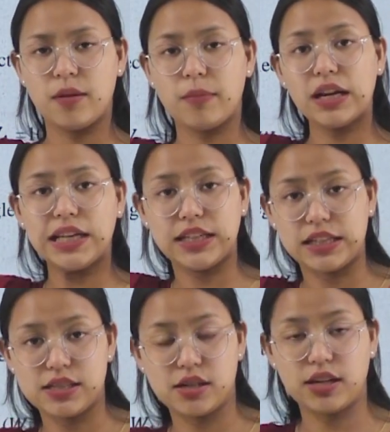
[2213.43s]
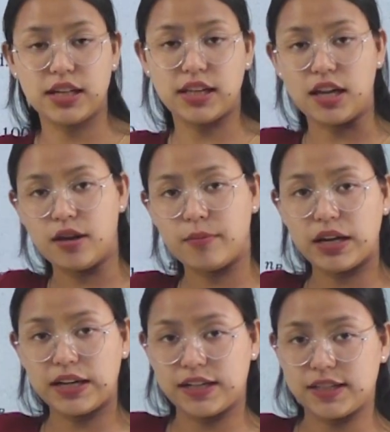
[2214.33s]
Man increased already.
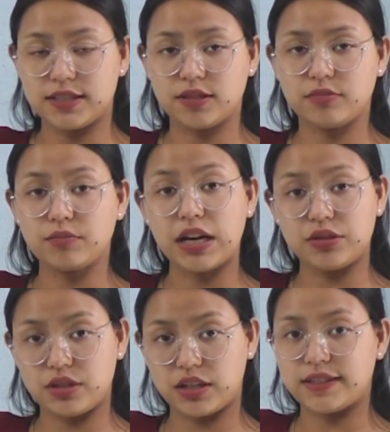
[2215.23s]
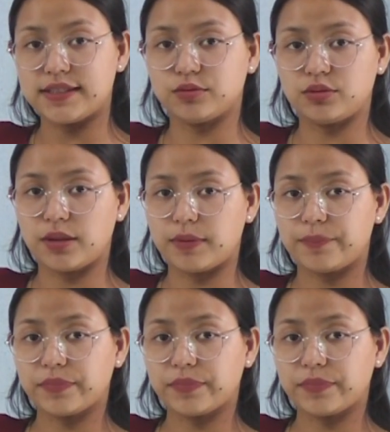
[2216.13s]
Man increased. Mass decreased already.